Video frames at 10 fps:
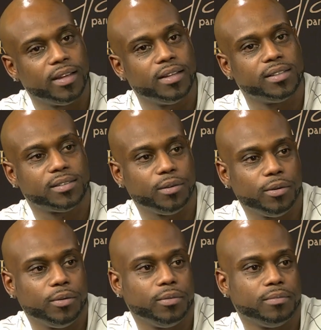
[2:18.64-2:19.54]

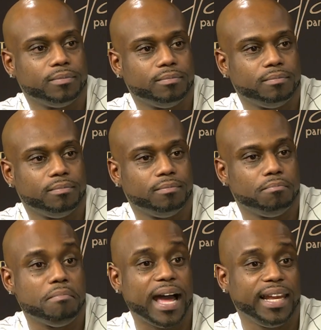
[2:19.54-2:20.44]
So
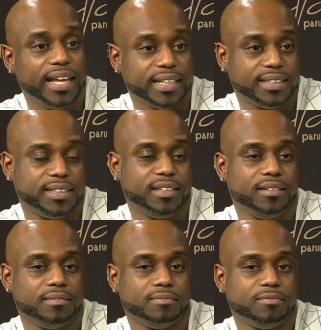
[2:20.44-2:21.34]
my
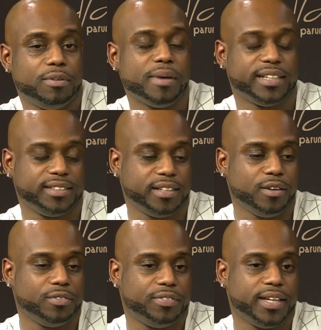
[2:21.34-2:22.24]
legacy for
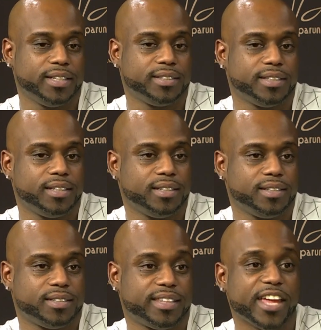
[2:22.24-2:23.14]
myself is
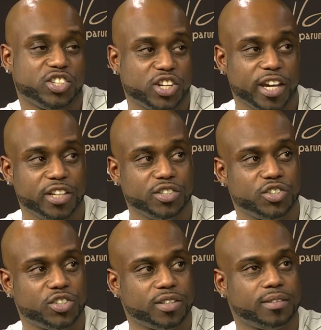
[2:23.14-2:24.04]
that
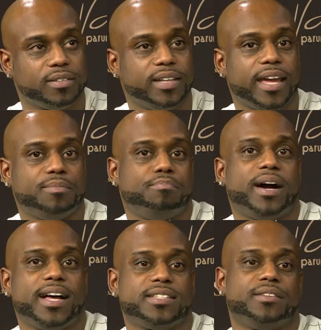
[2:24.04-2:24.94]
change, that
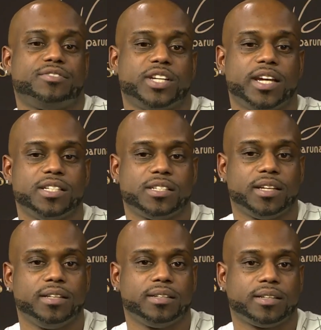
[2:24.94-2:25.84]
positive change,
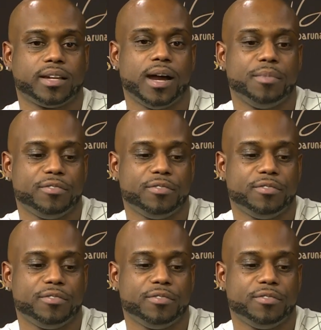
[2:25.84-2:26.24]
and coming